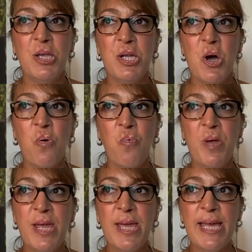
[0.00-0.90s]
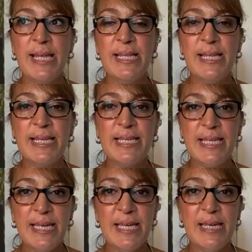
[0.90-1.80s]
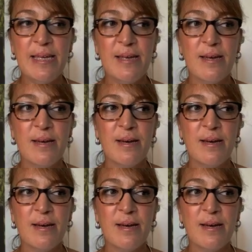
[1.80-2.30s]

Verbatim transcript: you know, we can see